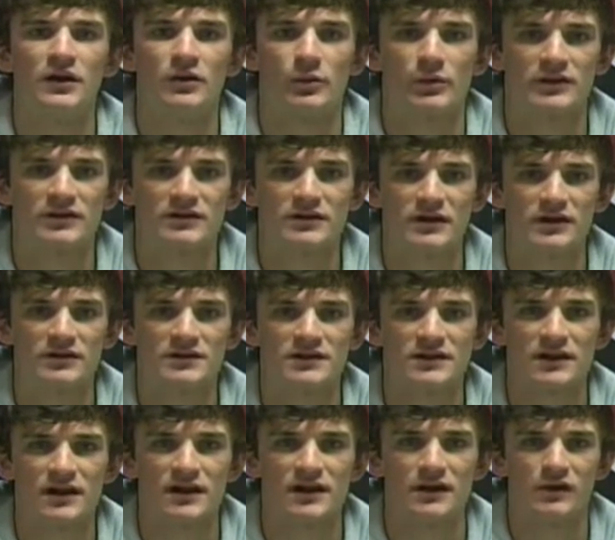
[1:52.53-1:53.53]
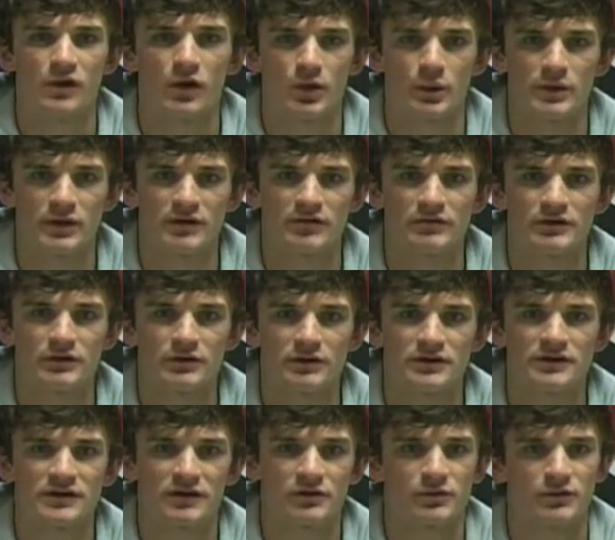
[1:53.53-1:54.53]
We start today or whenever you
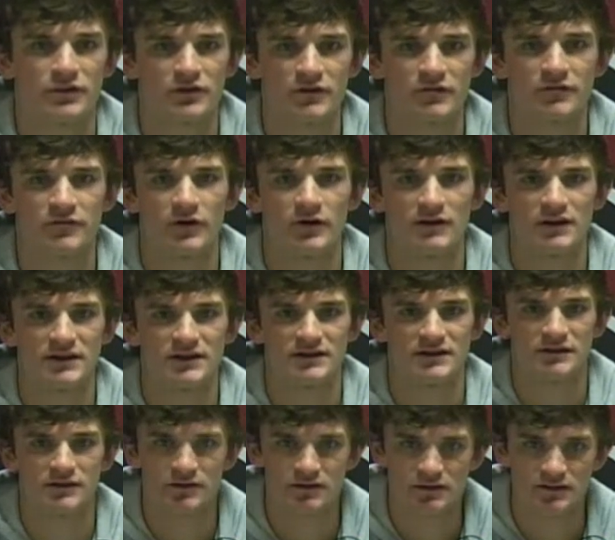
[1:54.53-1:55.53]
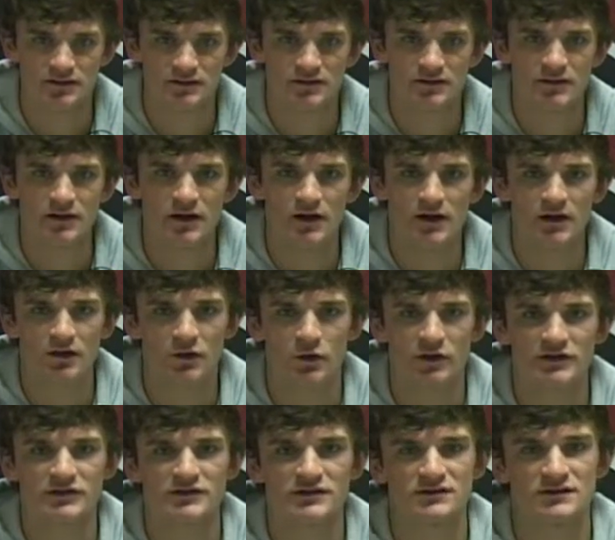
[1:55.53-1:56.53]
are done with your fall activities.
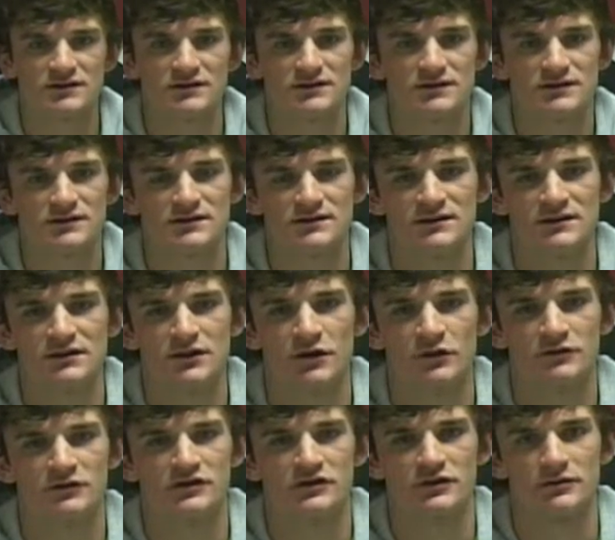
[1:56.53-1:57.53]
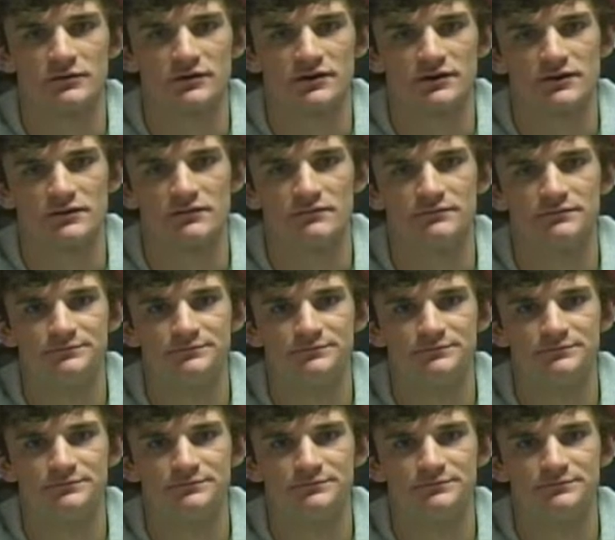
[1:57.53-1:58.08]
Questions? See Coach Shimmons.